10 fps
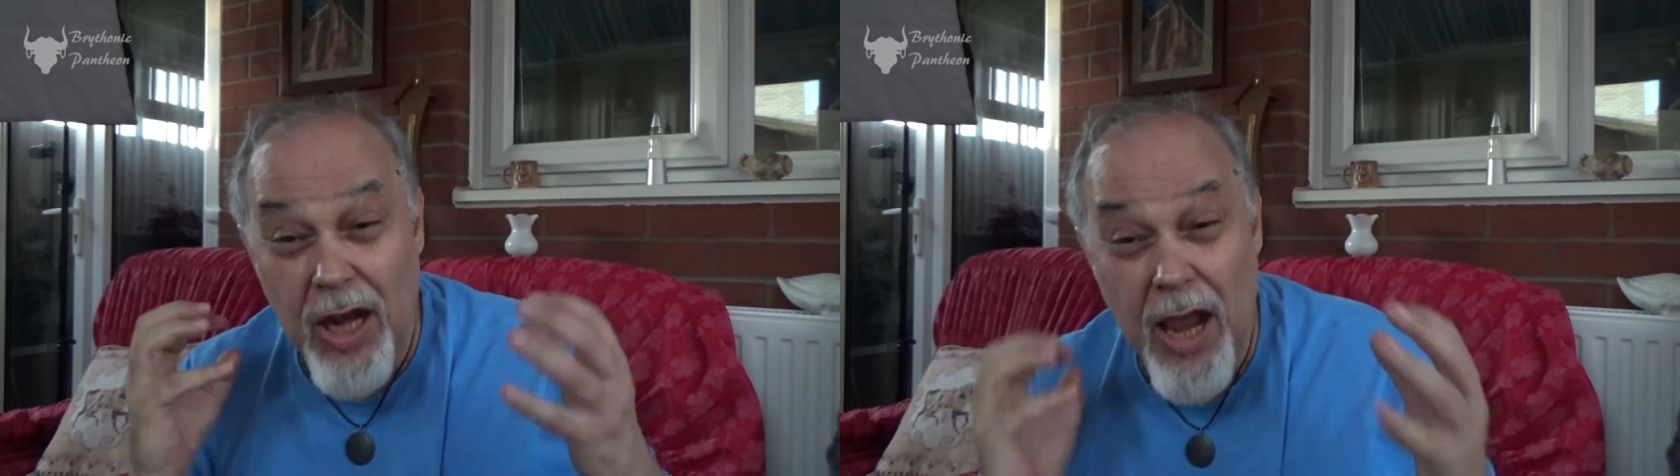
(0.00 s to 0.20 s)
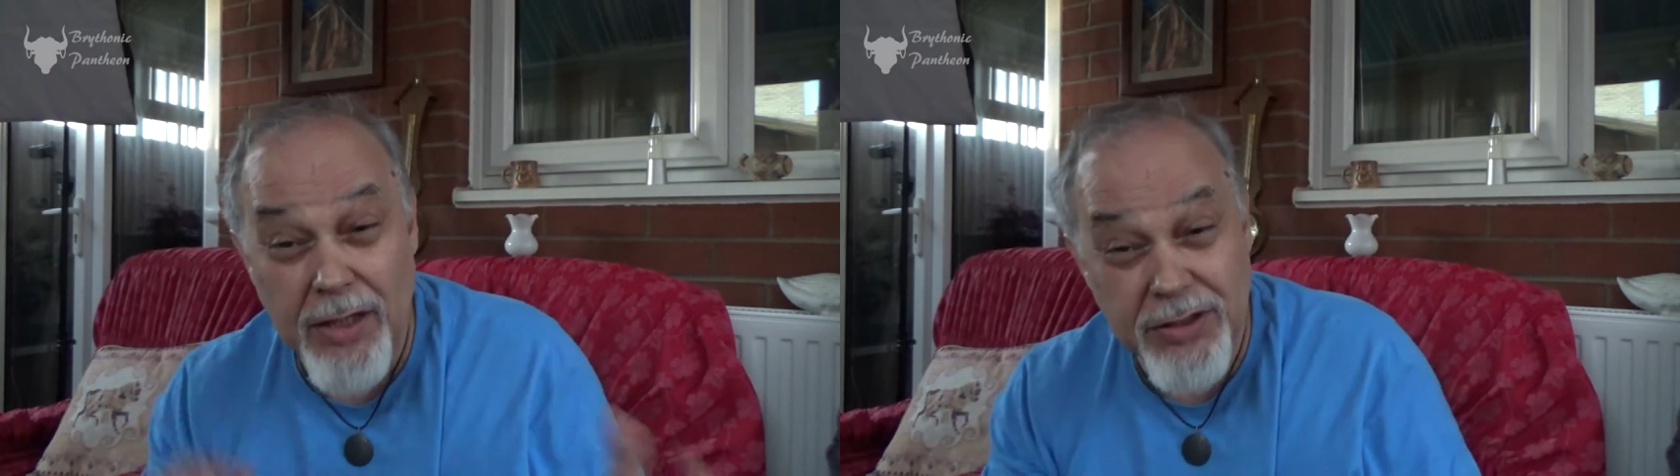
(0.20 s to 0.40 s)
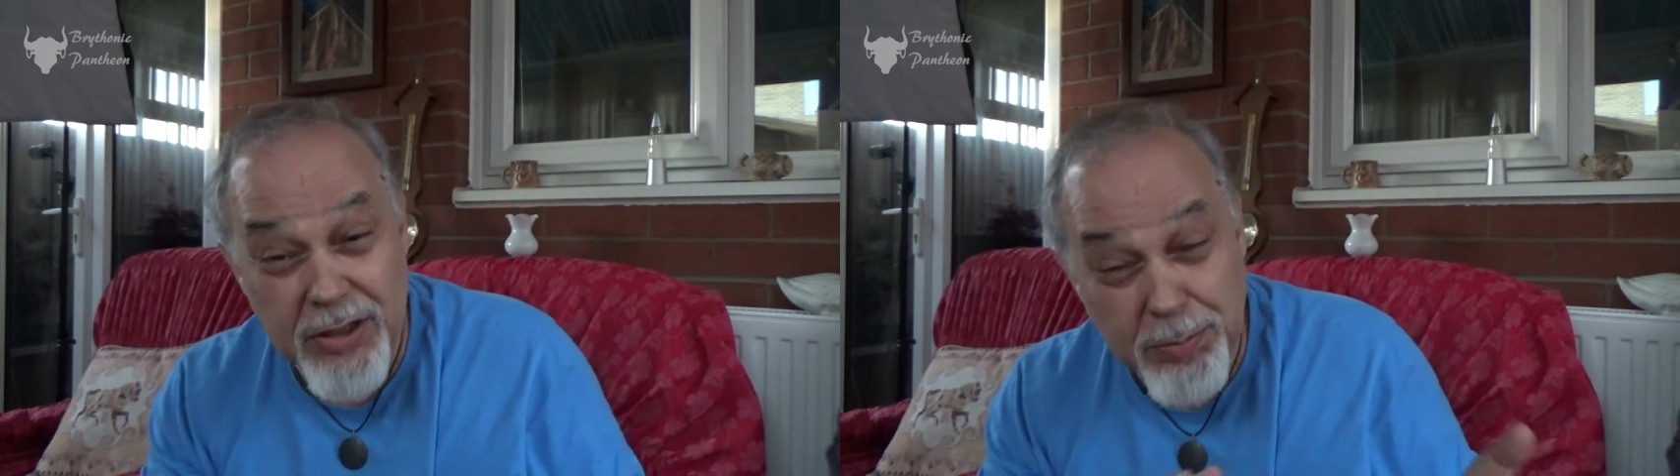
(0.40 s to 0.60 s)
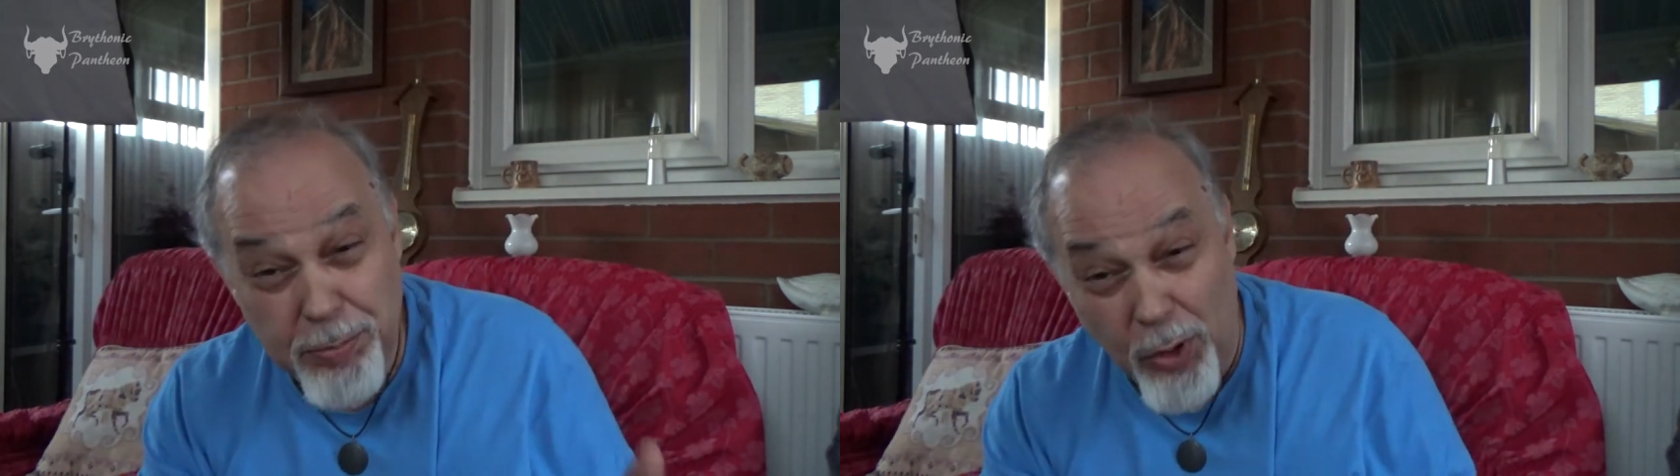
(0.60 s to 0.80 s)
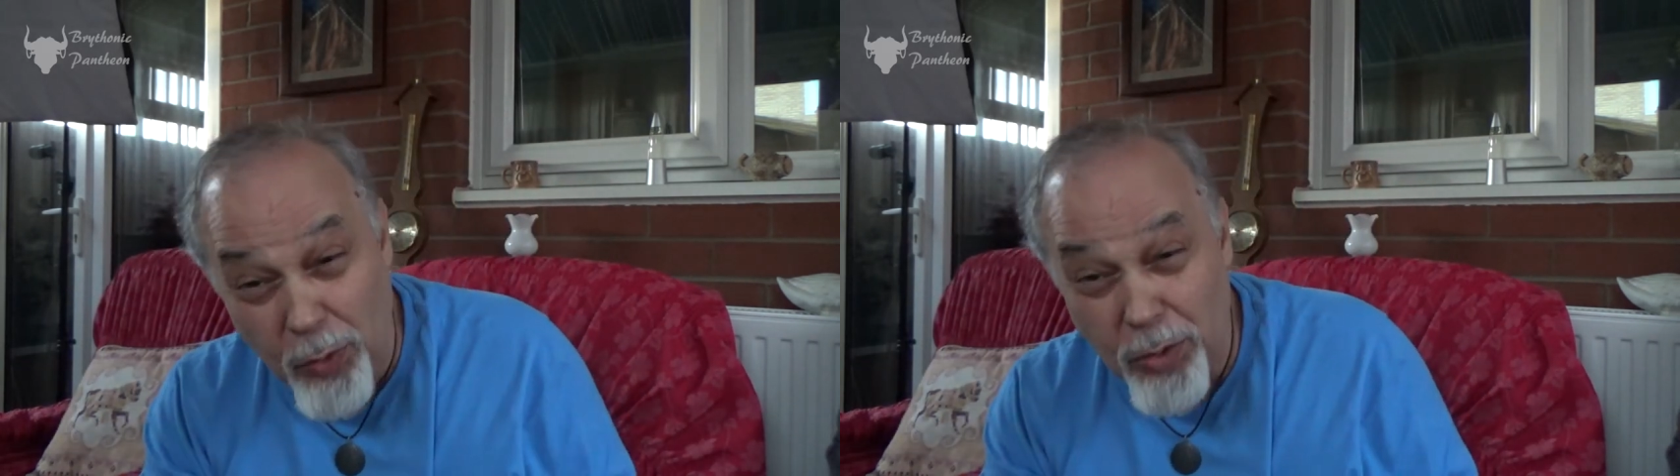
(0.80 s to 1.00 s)
has his
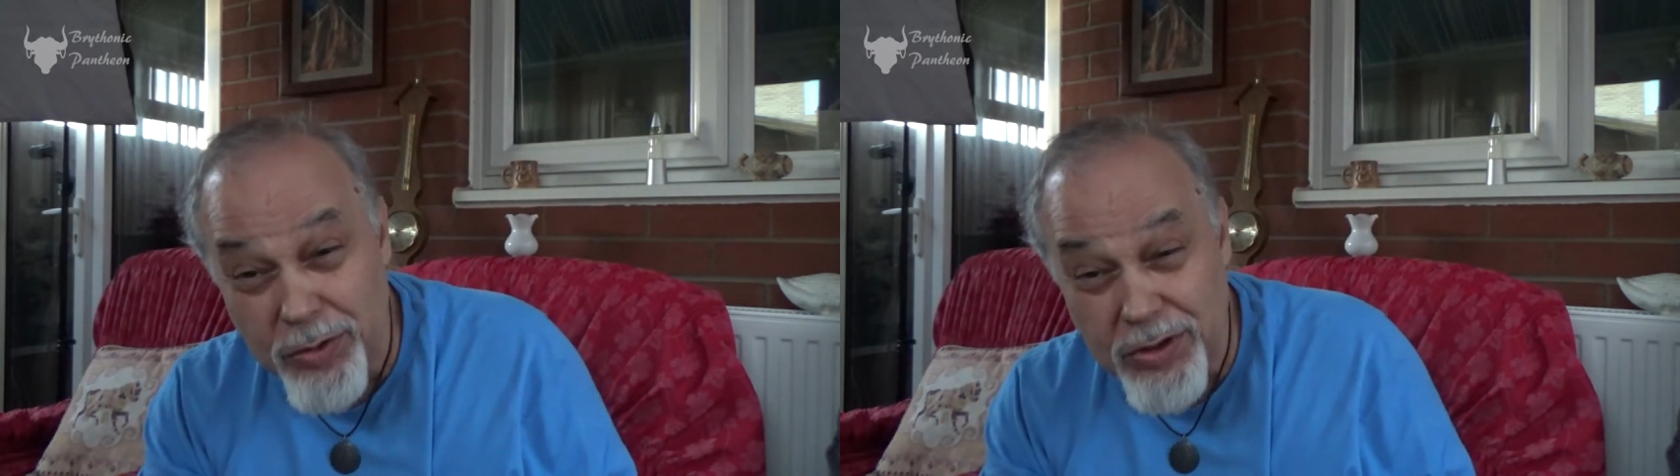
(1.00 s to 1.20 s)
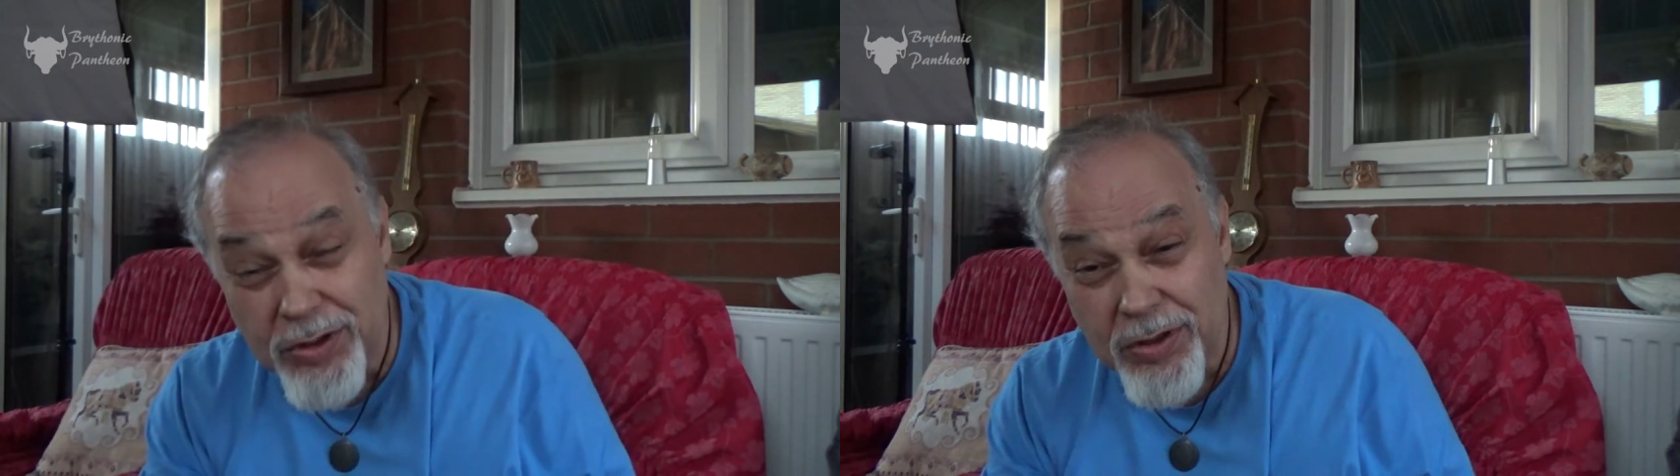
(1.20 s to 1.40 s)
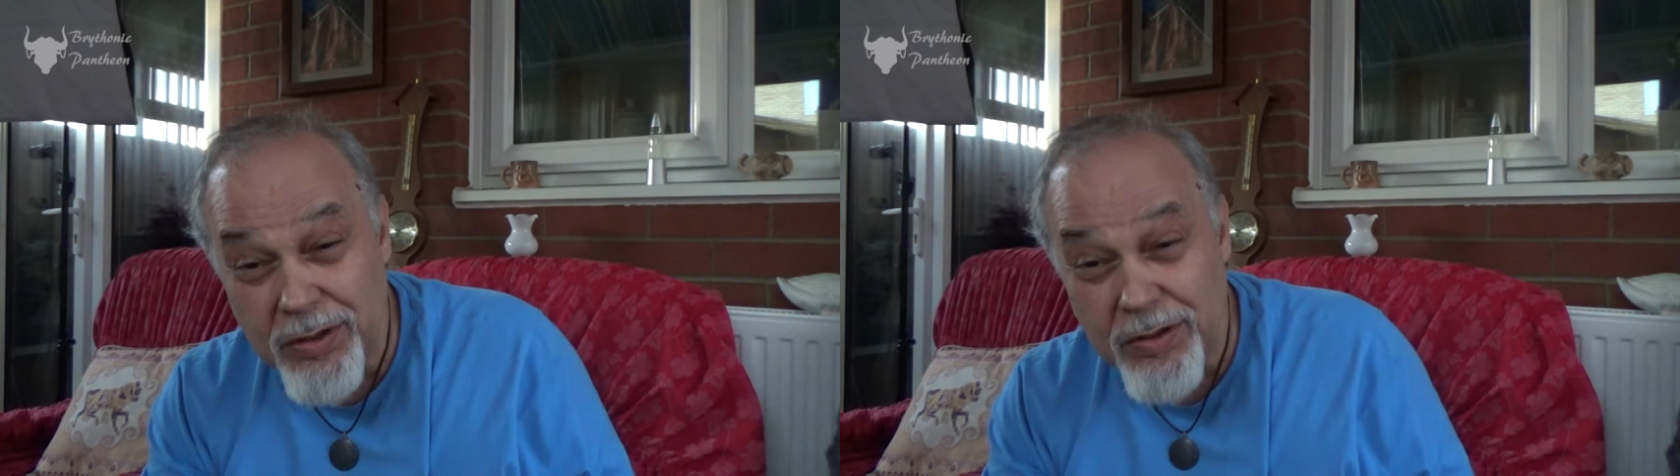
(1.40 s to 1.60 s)
purse.